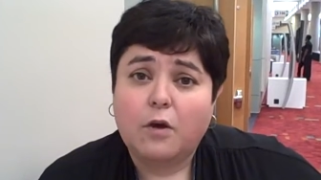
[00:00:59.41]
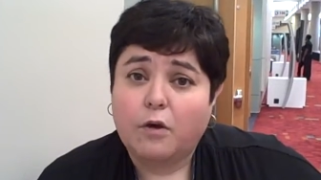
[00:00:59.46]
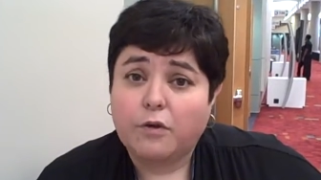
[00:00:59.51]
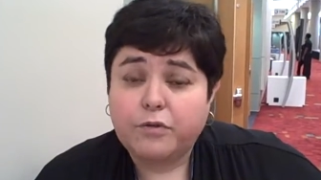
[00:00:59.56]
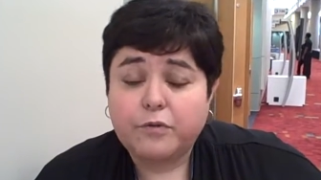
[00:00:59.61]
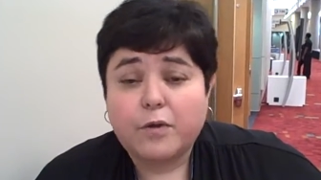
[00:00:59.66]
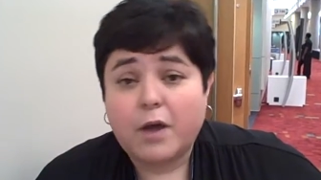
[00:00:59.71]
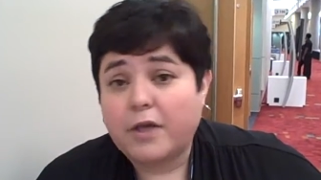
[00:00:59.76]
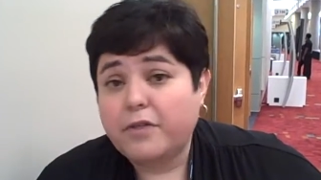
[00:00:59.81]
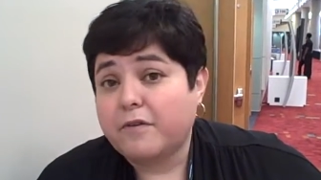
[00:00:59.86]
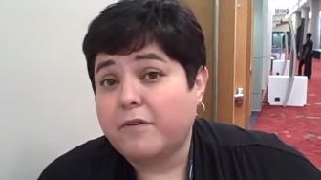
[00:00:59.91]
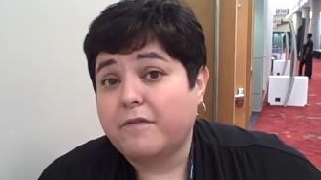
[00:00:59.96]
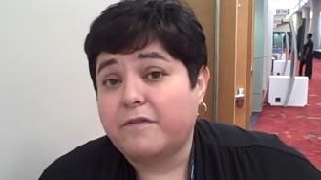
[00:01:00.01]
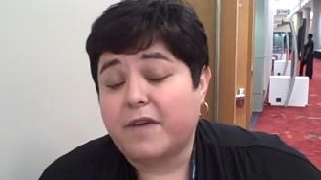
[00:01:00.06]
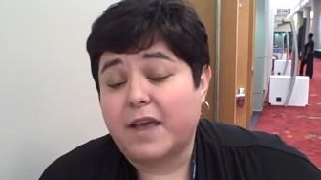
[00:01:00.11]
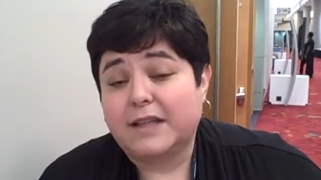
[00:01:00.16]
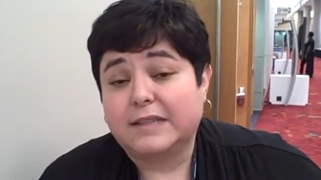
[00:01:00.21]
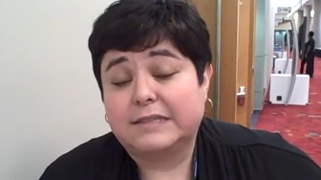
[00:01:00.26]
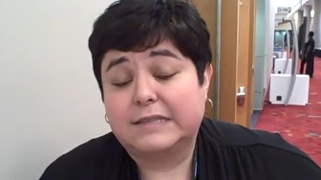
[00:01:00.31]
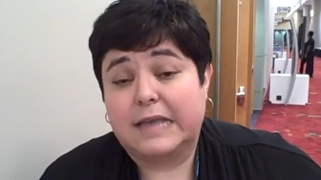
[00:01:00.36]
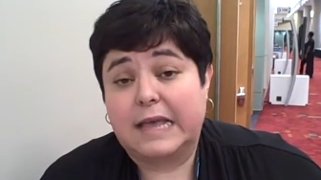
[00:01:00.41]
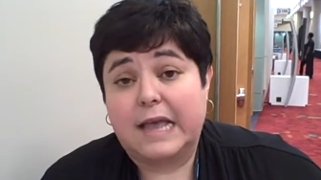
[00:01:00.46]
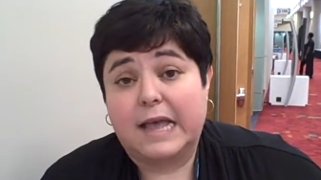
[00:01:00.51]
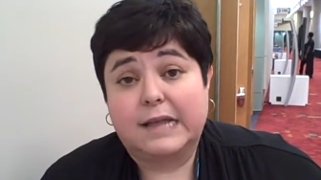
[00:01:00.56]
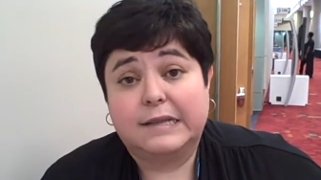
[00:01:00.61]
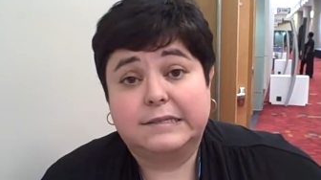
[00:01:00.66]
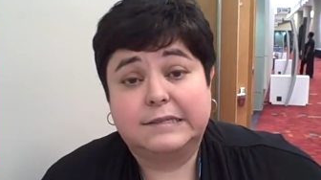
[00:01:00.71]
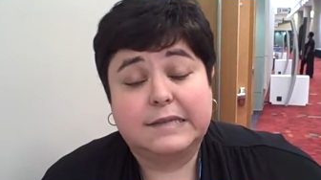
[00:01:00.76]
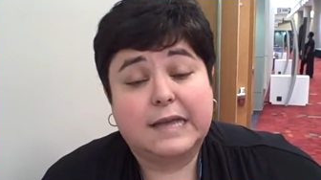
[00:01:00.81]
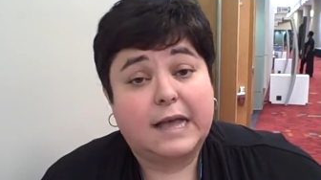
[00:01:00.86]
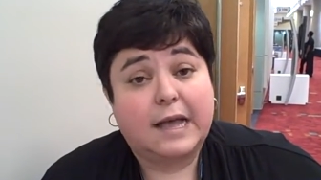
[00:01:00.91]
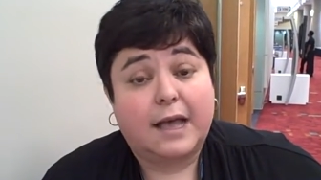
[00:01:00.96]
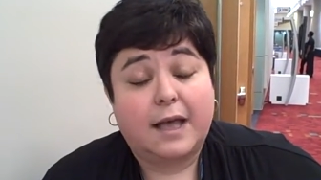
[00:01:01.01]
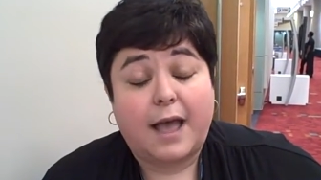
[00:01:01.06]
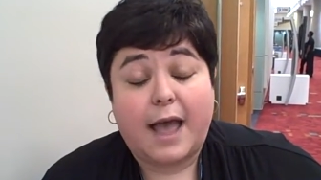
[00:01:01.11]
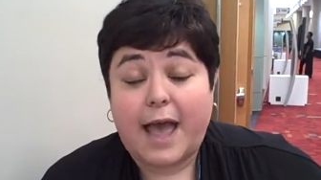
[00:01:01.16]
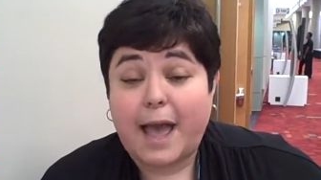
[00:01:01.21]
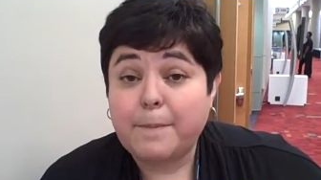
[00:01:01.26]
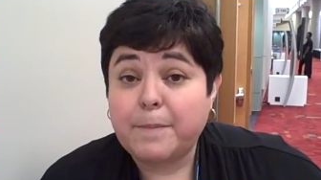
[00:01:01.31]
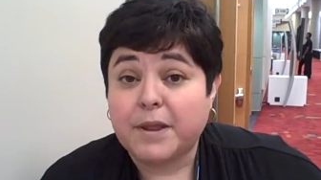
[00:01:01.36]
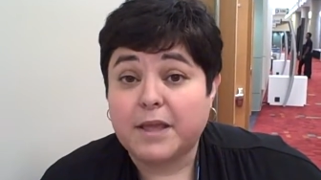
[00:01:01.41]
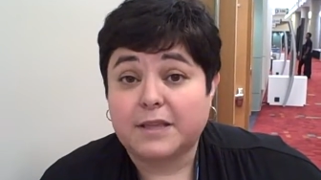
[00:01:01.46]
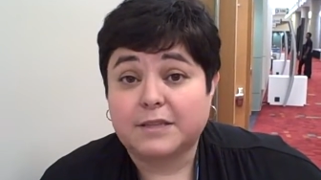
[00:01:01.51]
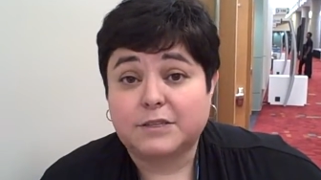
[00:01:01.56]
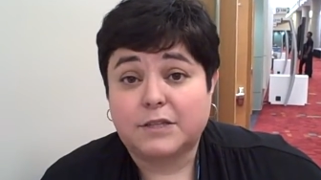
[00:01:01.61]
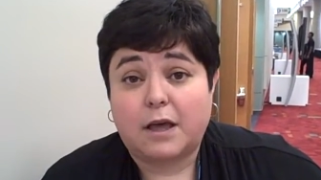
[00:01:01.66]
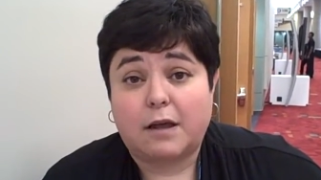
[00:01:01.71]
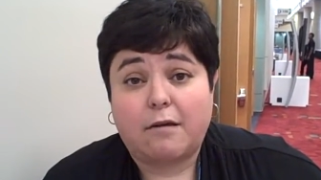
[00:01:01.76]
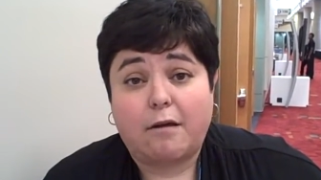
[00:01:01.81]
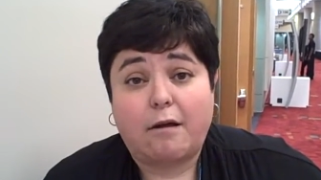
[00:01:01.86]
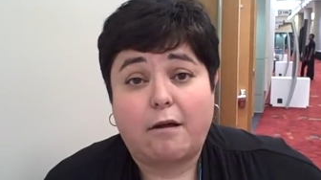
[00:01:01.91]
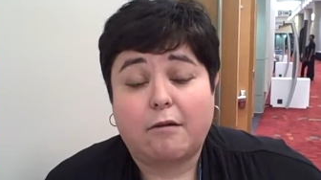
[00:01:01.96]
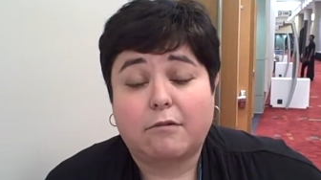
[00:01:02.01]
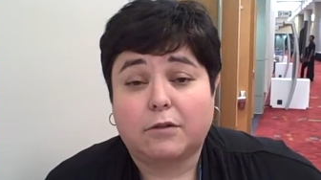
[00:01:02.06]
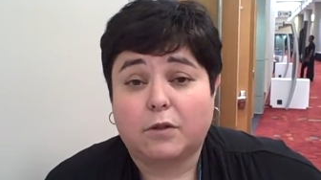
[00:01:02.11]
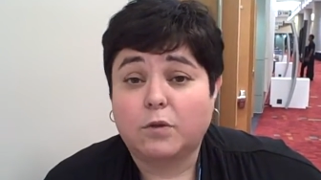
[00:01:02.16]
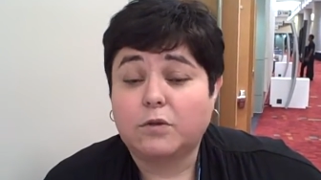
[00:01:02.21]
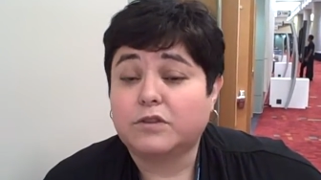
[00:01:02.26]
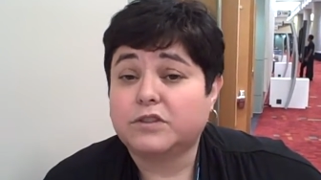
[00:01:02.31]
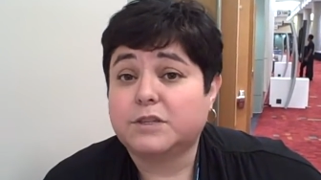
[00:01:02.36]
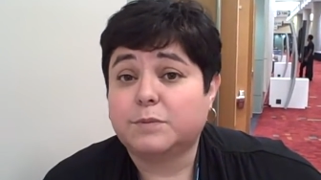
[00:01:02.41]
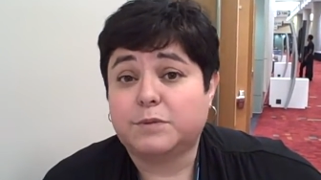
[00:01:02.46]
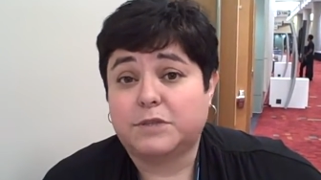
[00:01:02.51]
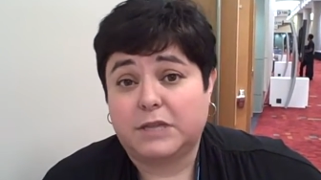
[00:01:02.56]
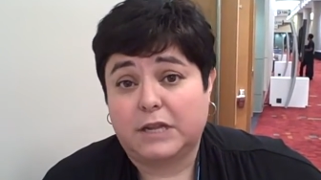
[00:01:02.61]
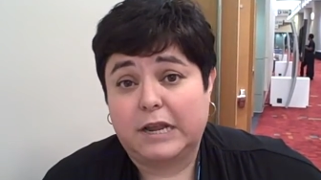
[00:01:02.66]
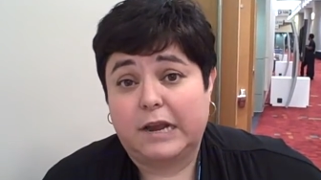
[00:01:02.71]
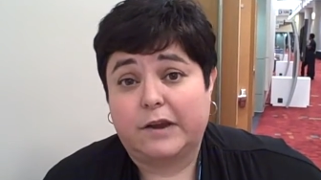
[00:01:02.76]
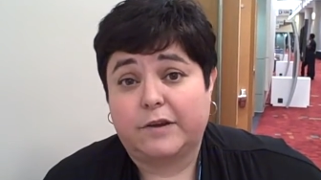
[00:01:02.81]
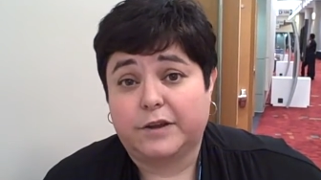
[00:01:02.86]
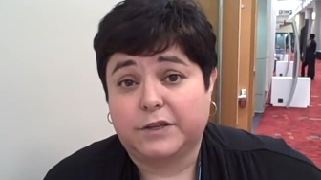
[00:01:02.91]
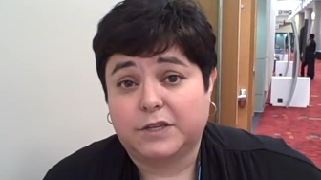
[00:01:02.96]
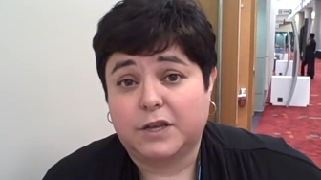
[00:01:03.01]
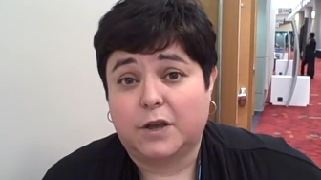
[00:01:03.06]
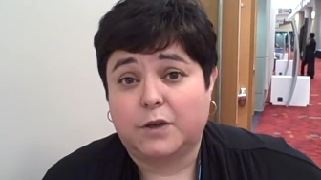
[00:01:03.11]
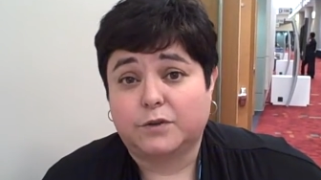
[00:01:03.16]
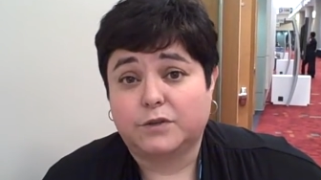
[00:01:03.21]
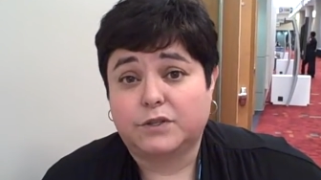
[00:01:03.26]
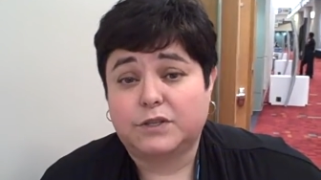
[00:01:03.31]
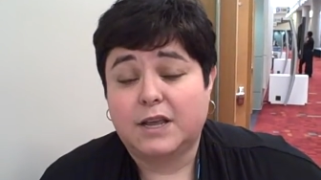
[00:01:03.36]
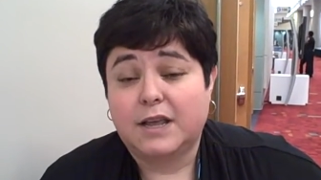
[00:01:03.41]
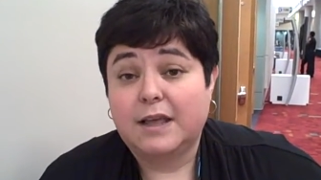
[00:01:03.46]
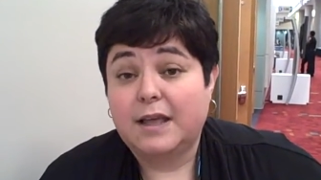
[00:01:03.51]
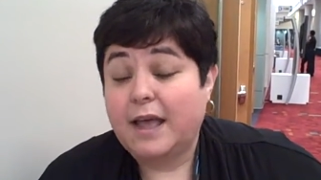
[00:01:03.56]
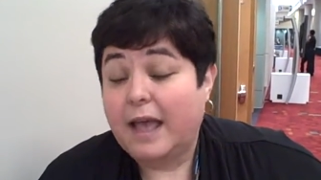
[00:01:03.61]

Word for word: or through other events and uh, happenings that our local subsidiaries host.